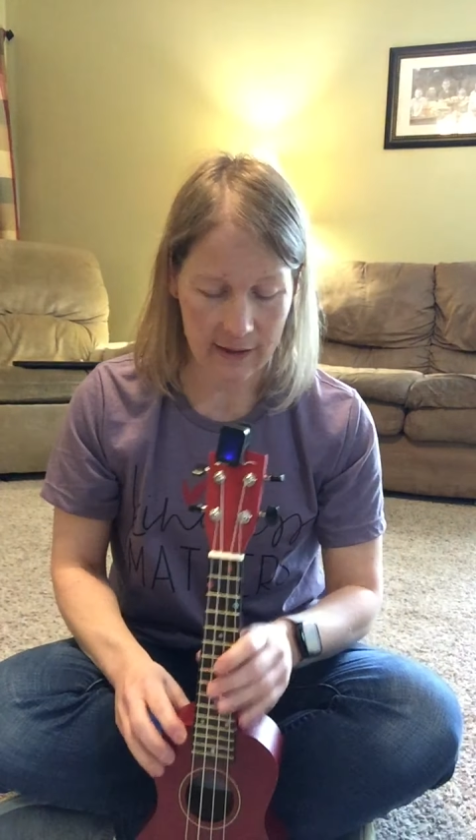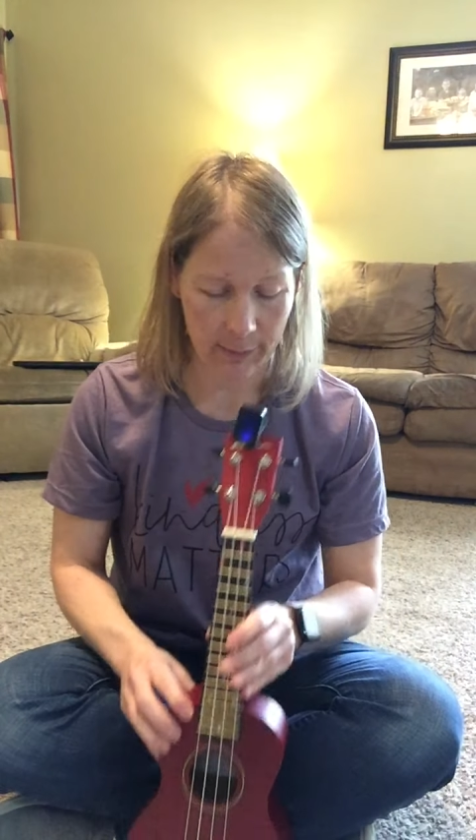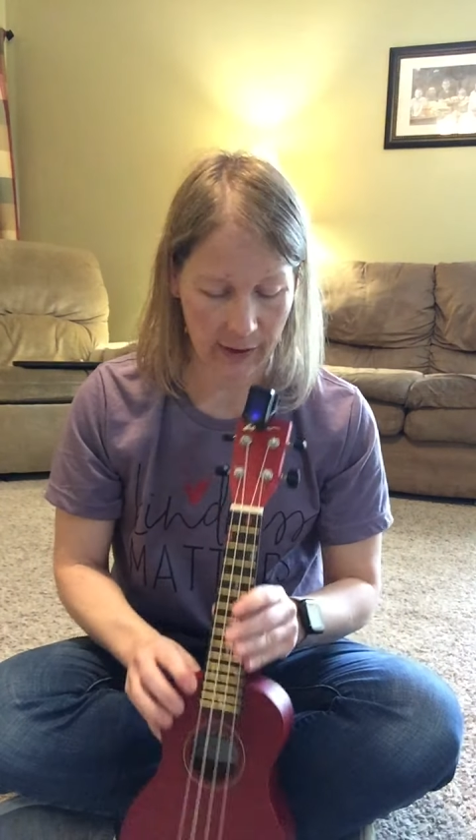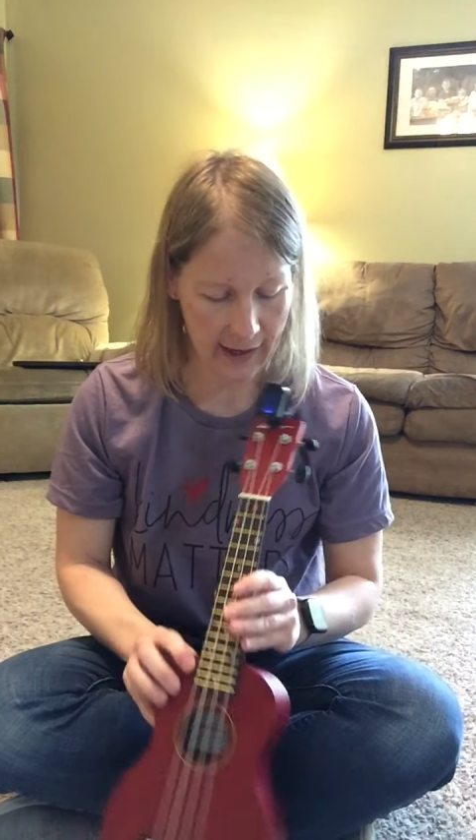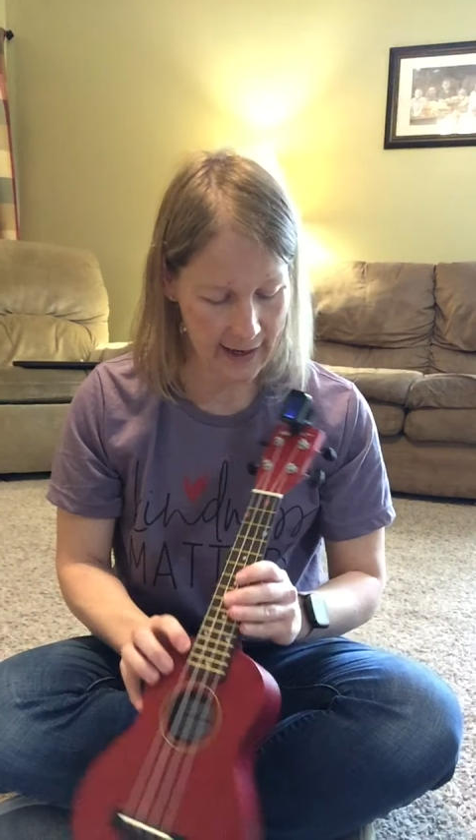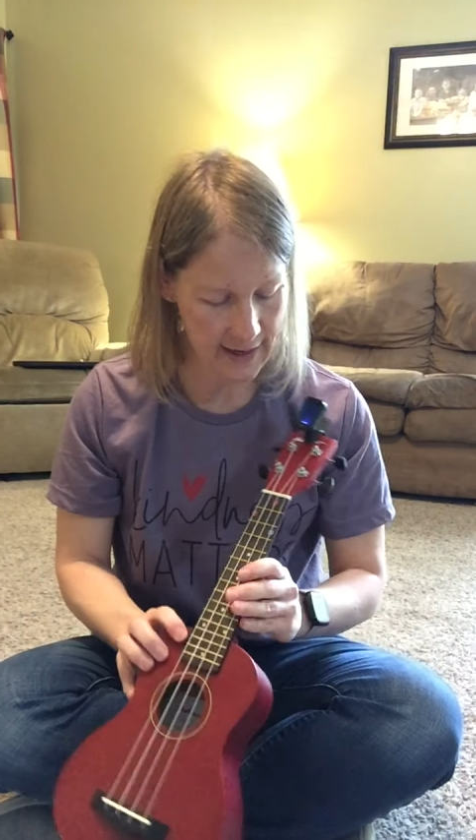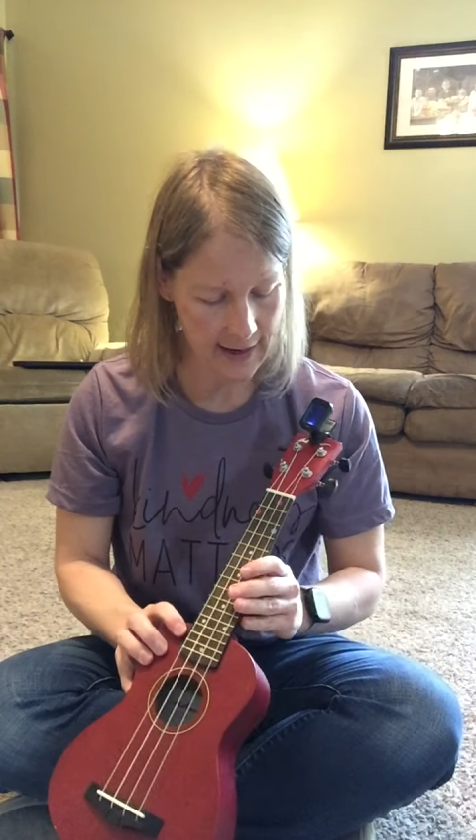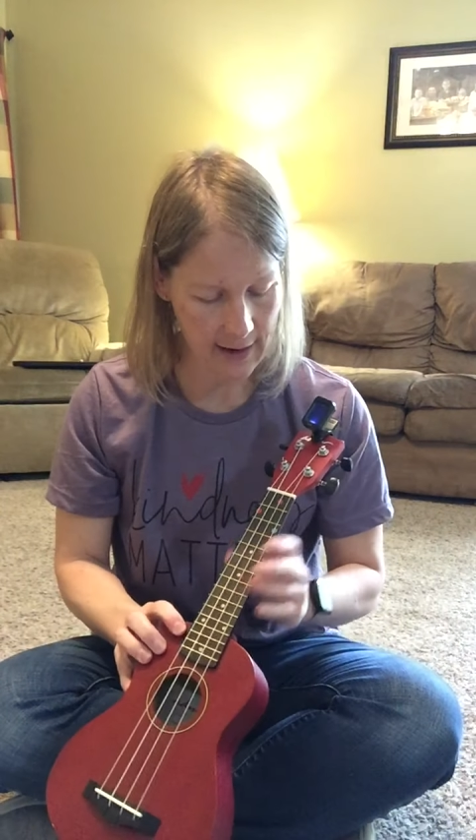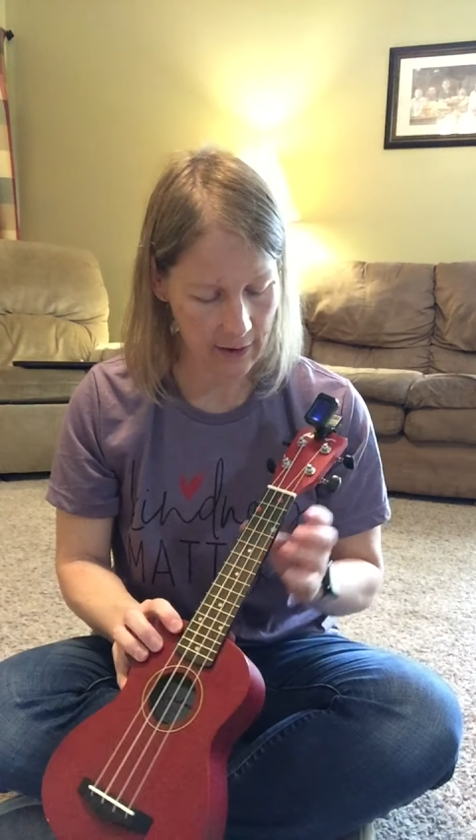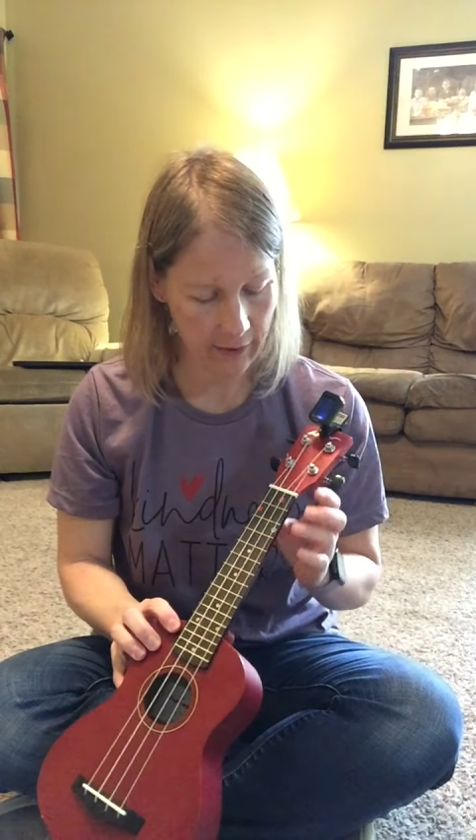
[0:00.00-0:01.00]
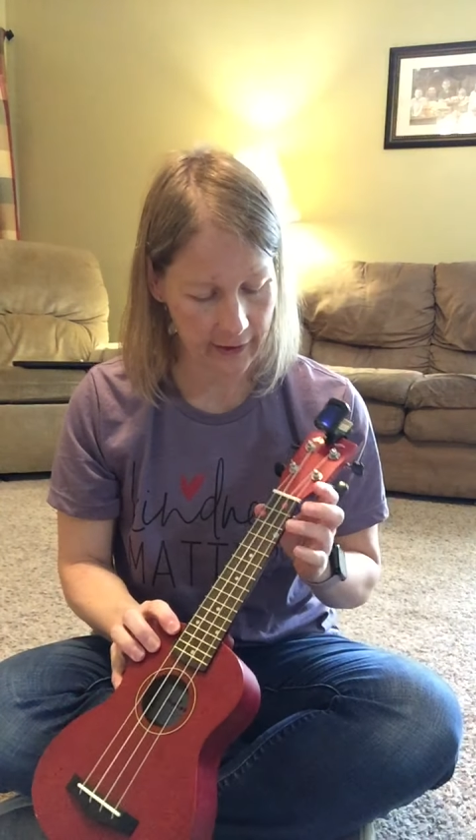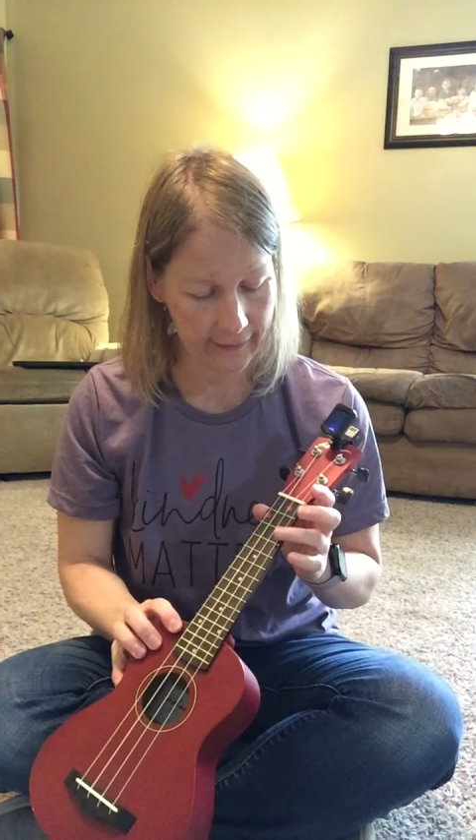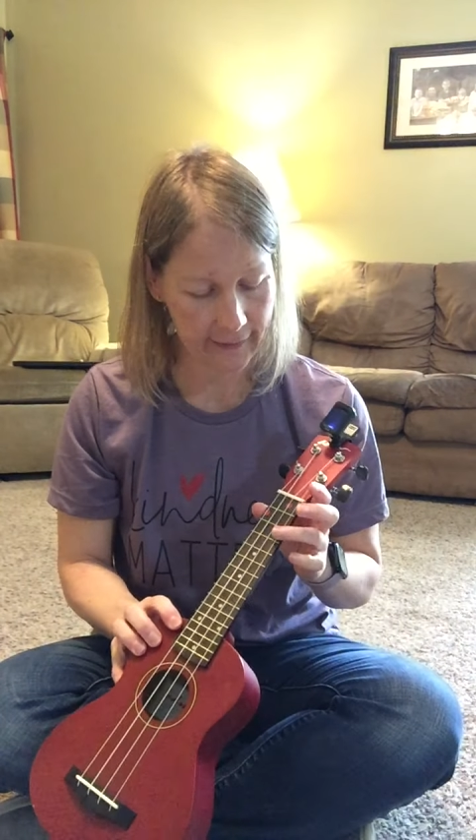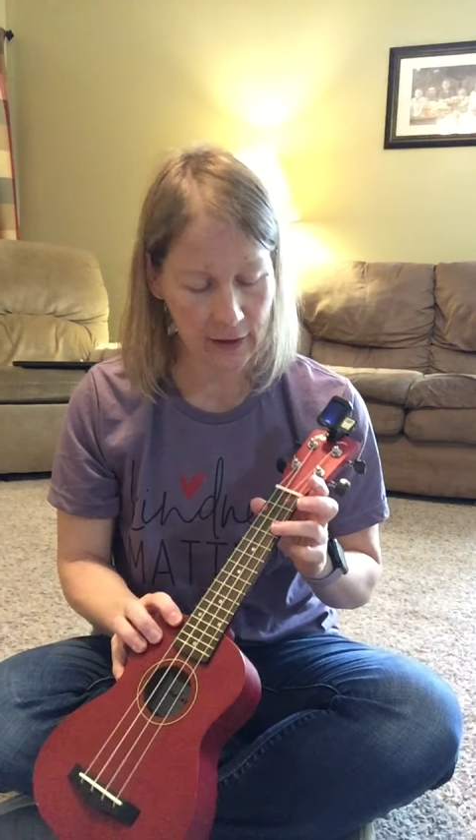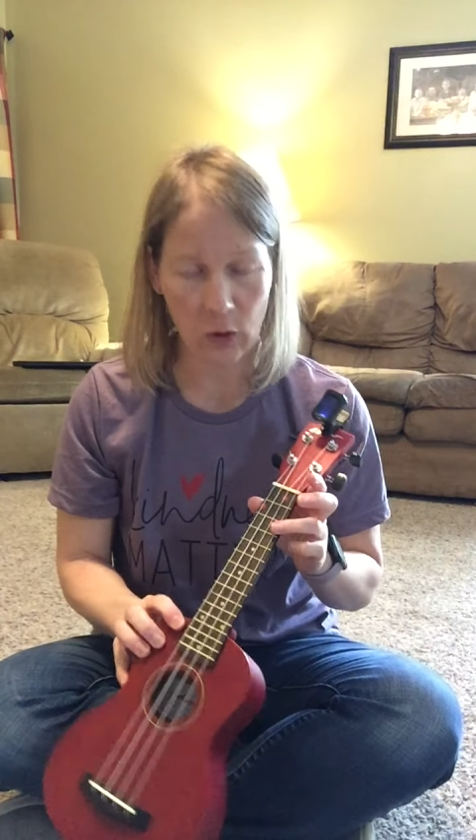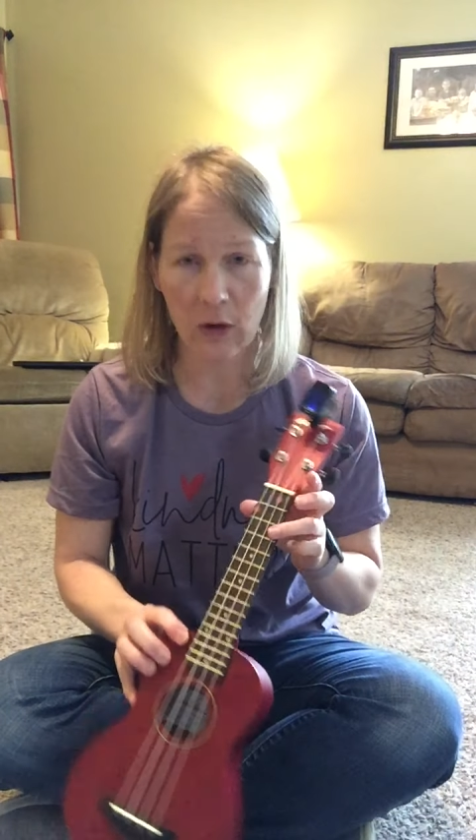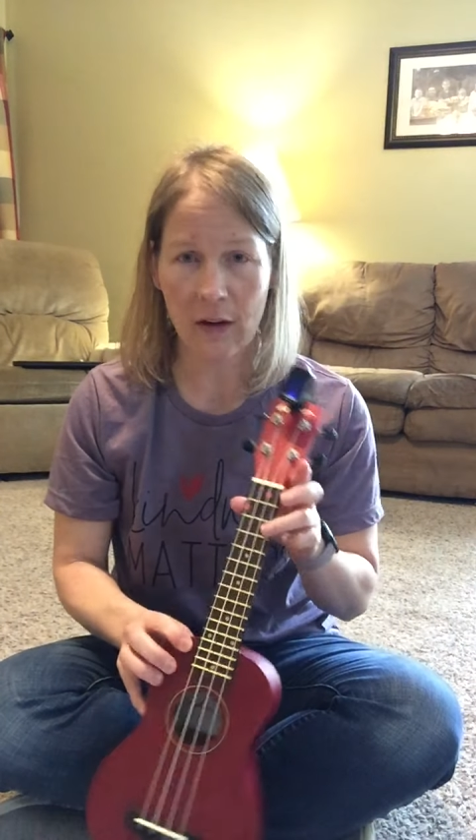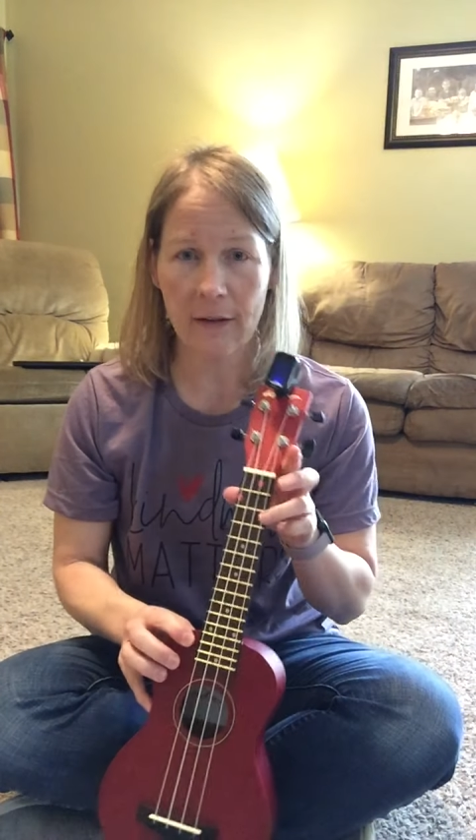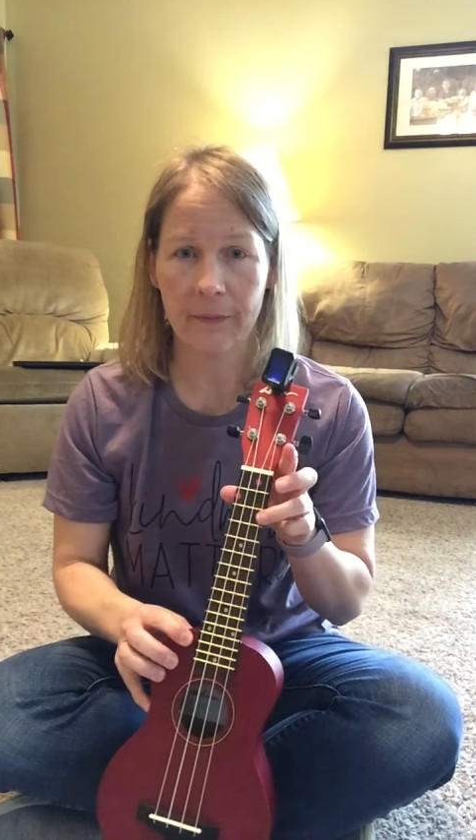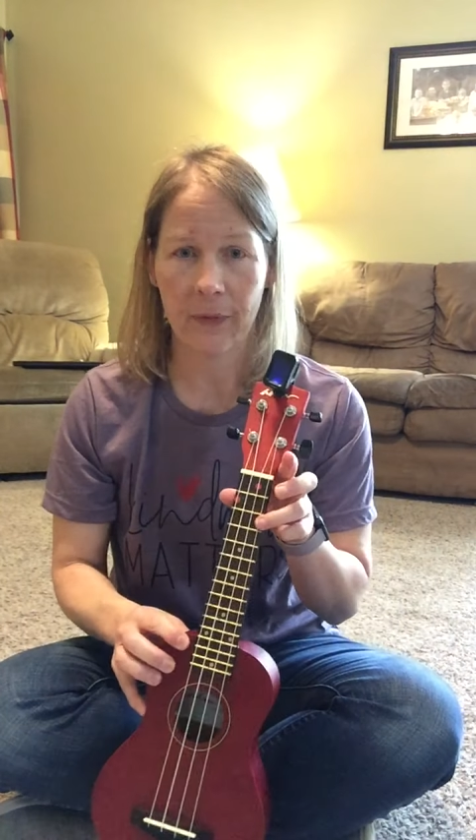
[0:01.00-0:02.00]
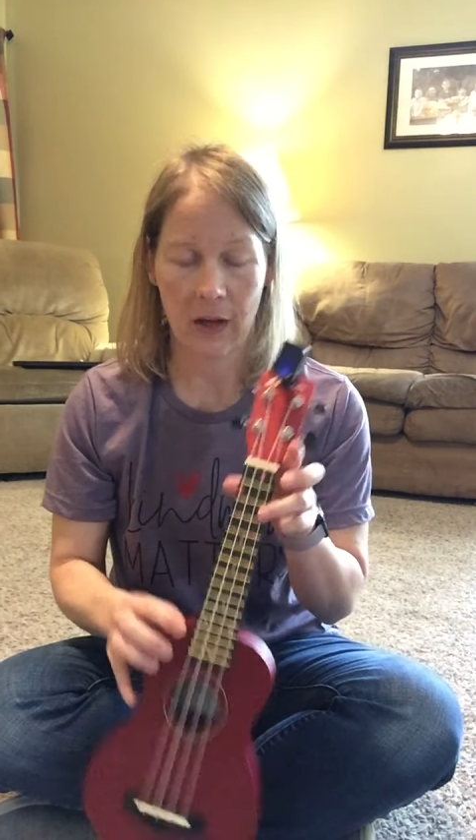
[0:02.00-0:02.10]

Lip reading: to play the C chord?